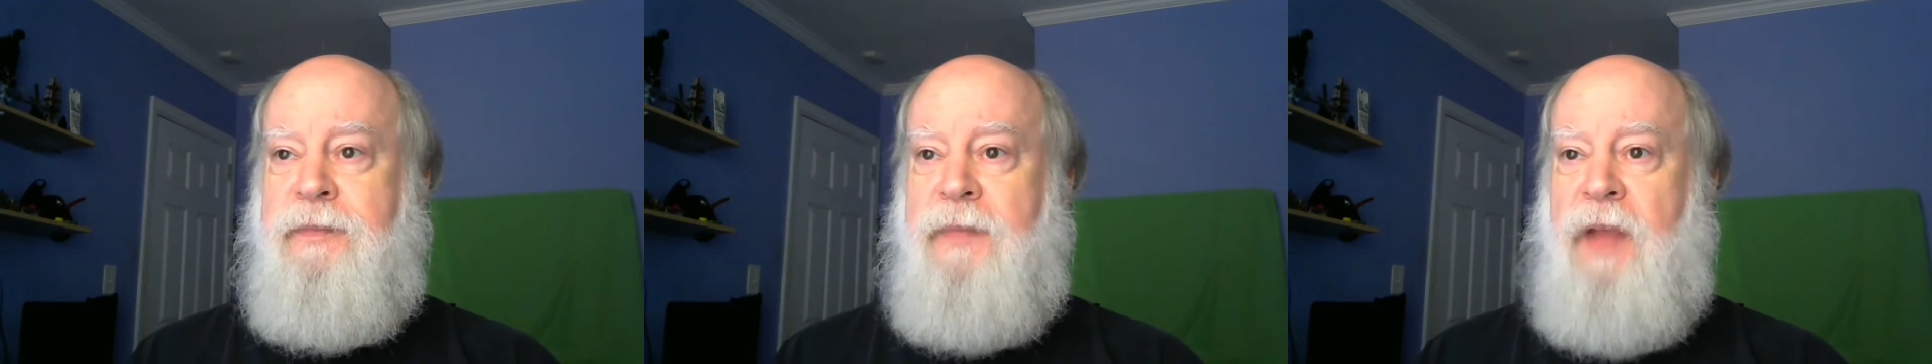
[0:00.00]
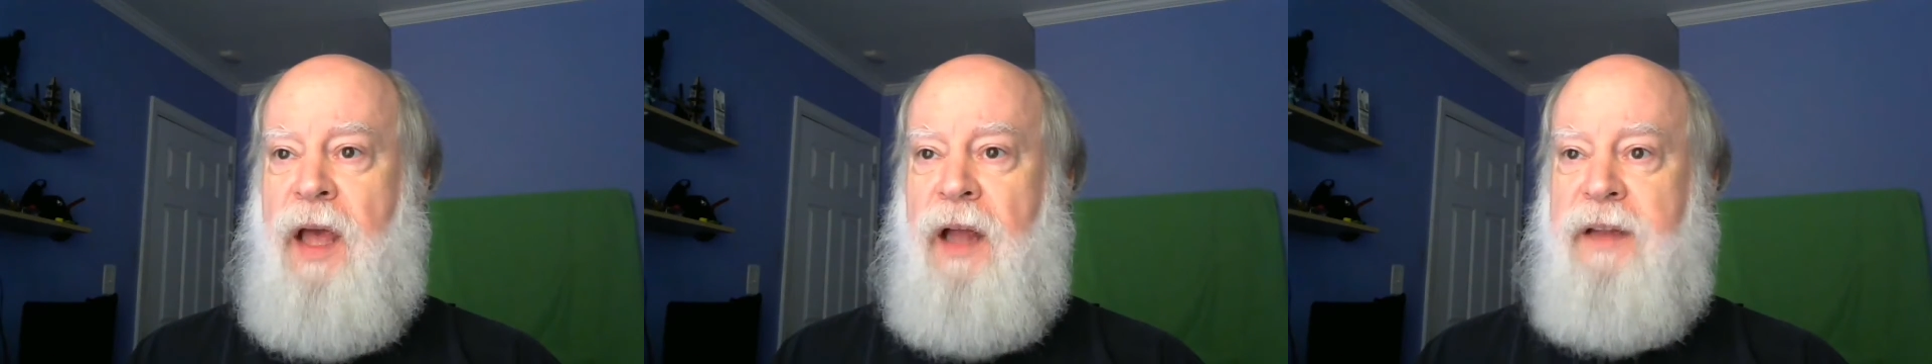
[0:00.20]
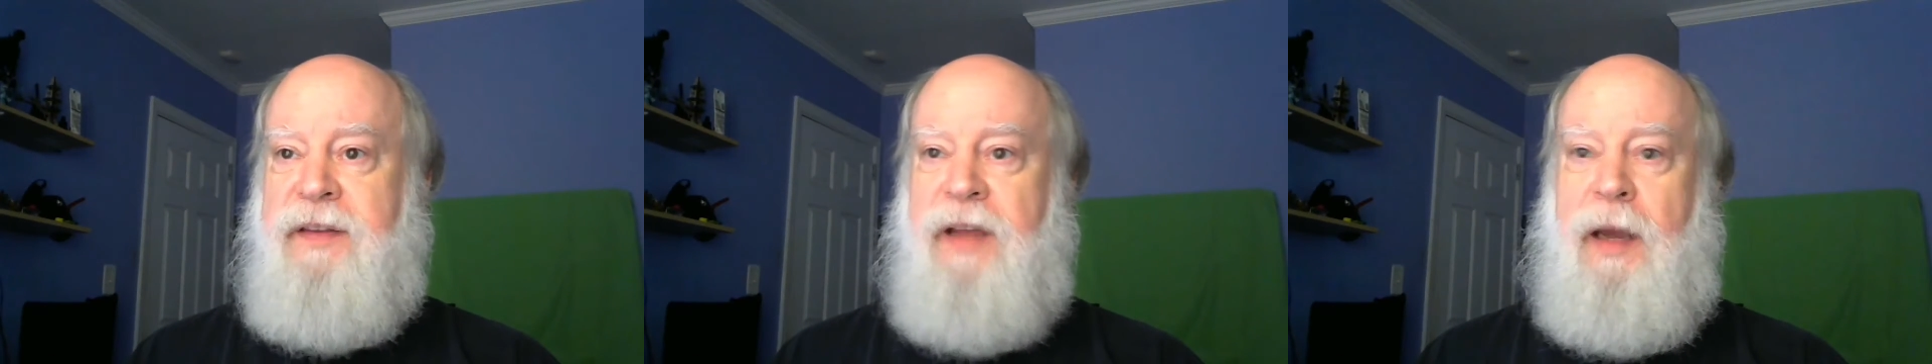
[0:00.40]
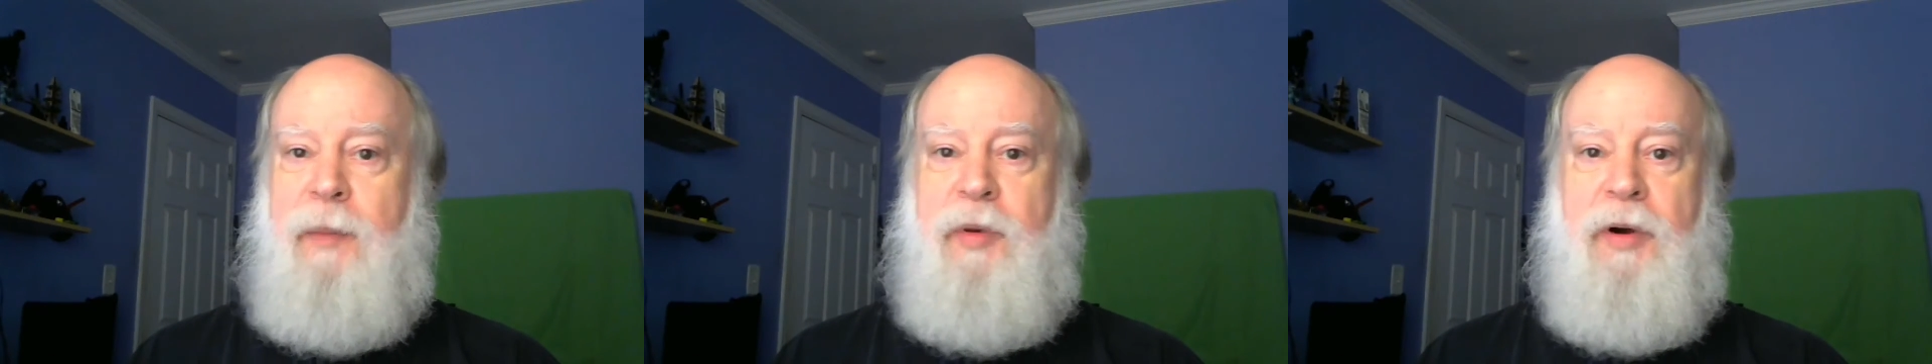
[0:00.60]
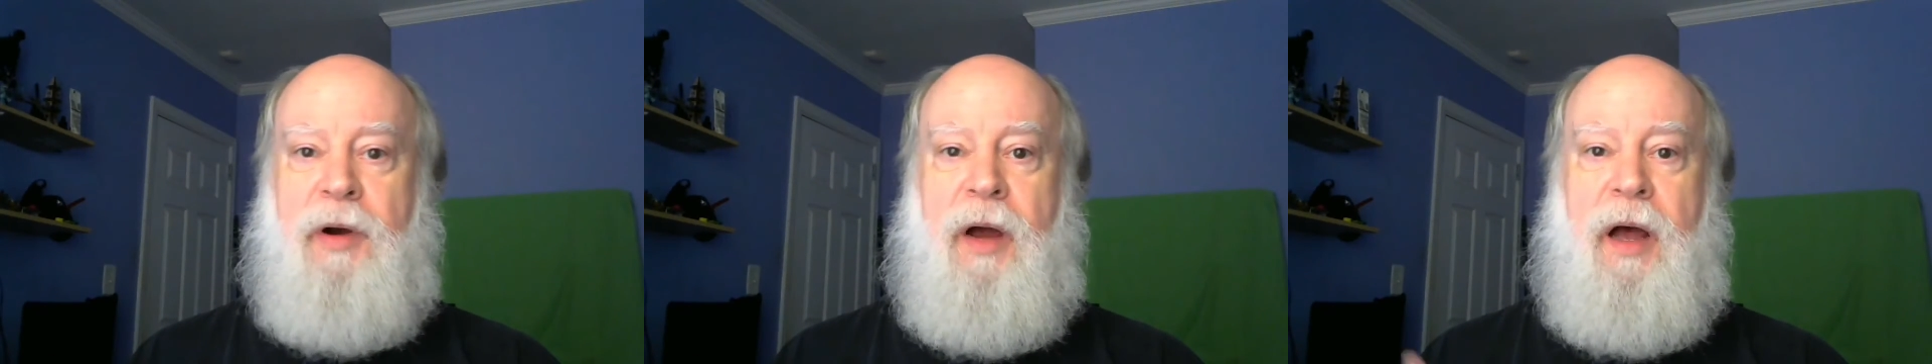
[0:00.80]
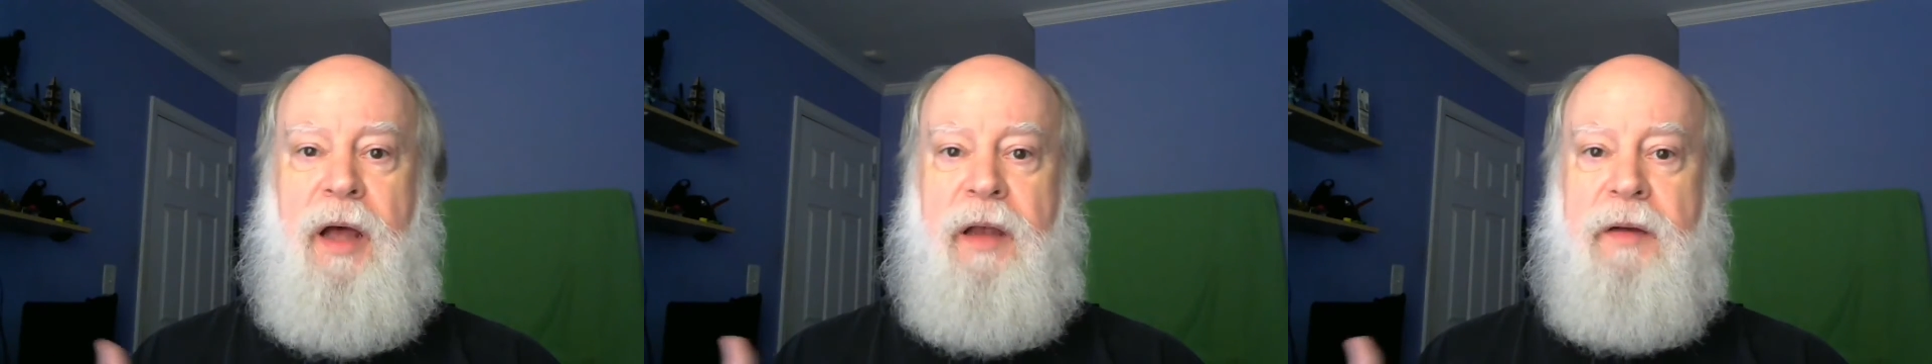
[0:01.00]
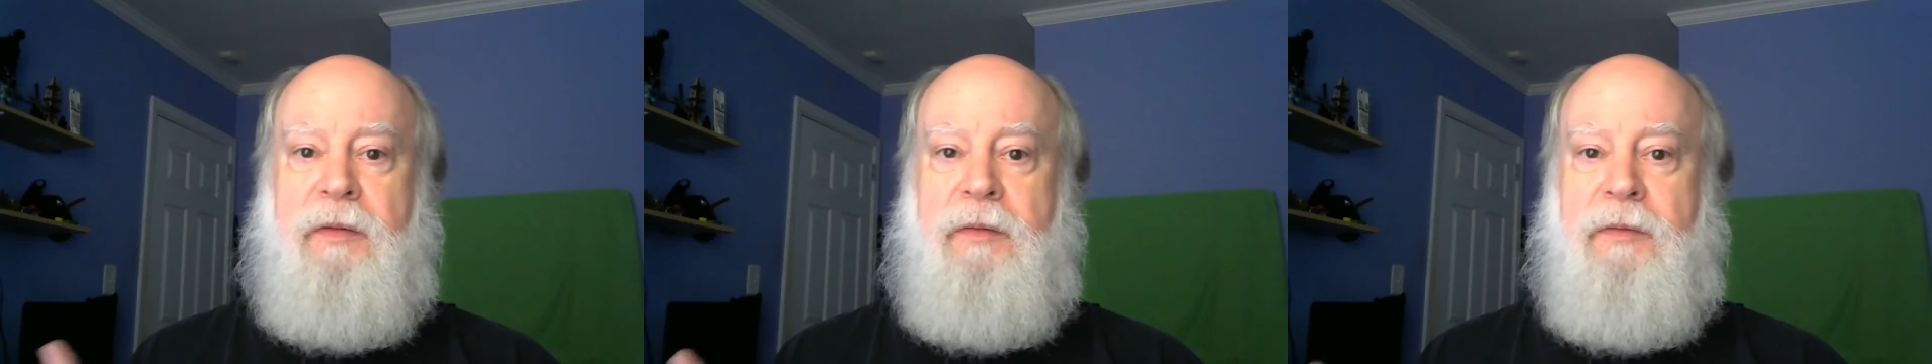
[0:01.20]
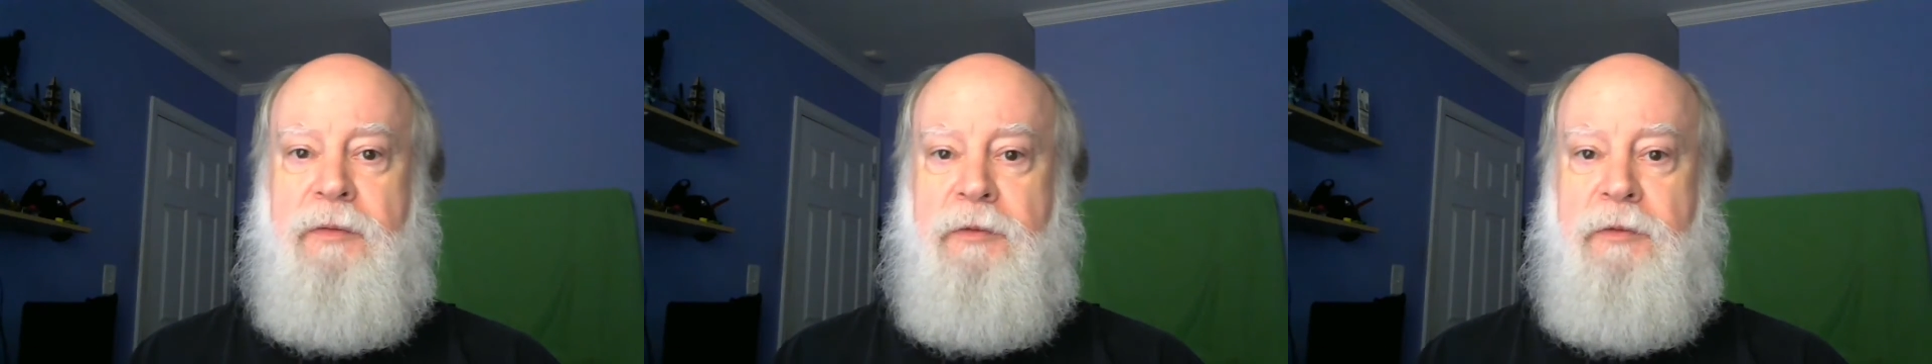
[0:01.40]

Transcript: Aldebaran,